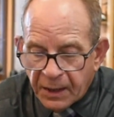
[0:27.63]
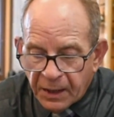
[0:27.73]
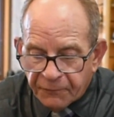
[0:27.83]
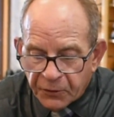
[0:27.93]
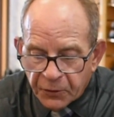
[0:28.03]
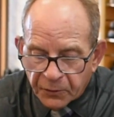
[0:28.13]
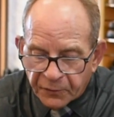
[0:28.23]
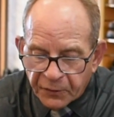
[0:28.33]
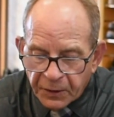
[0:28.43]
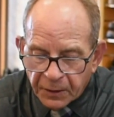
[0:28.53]
if you
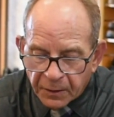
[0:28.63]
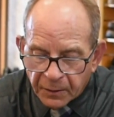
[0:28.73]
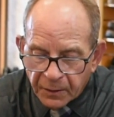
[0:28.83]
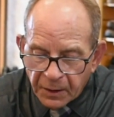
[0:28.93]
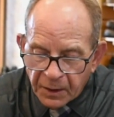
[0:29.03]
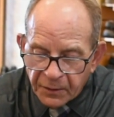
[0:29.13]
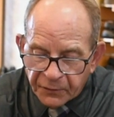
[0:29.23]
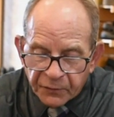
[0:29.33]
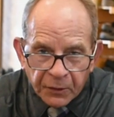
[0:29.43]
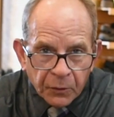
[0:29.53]
notice here,
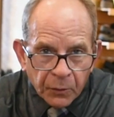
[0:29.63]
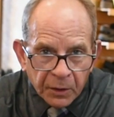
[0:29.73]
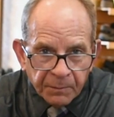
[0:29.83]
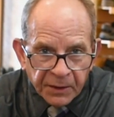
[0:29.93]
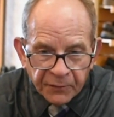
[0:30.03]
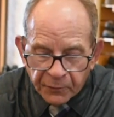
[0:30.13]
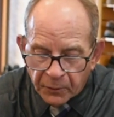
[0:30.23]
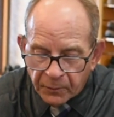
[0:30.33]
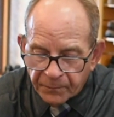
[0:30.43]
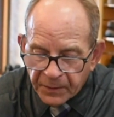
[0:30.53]
this is a cork midsole.